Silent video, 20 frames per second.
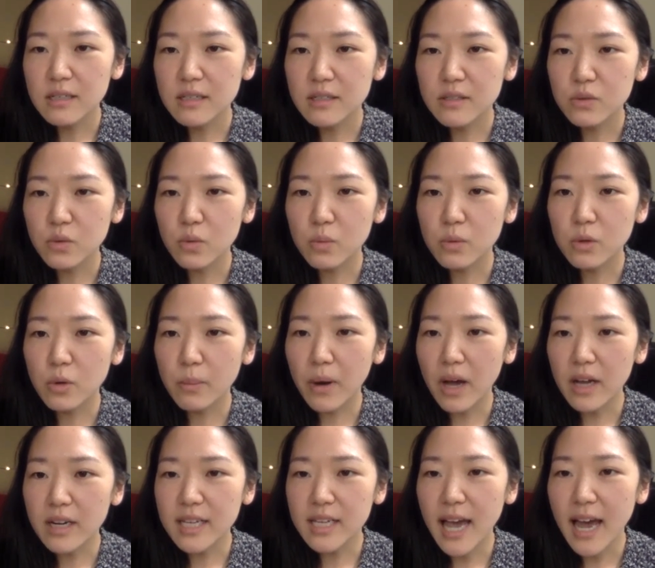So the
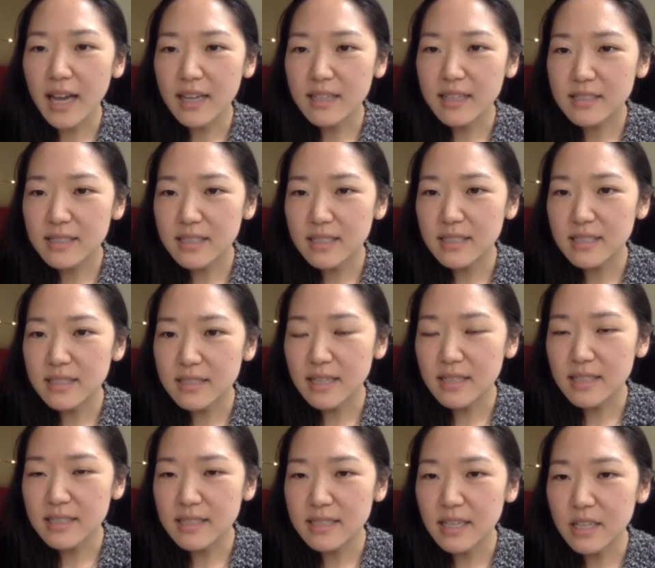body has these
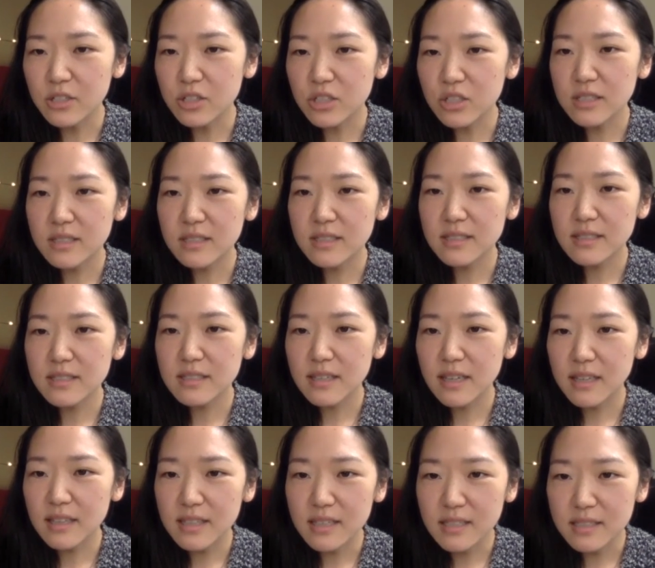sensations
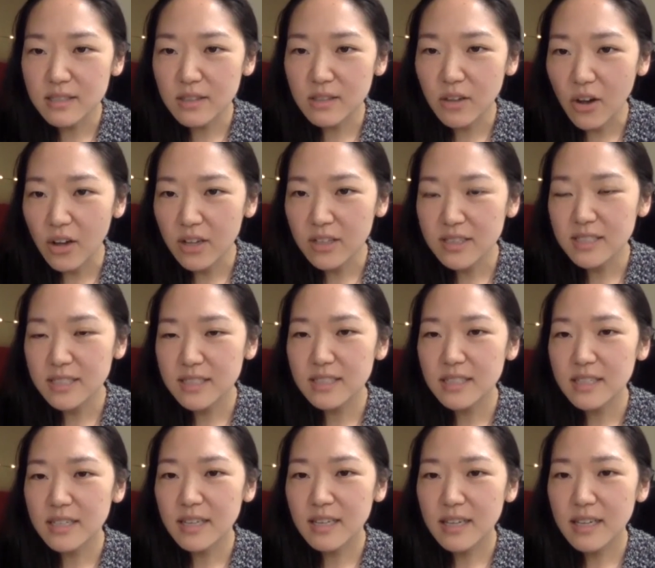and these thoughts.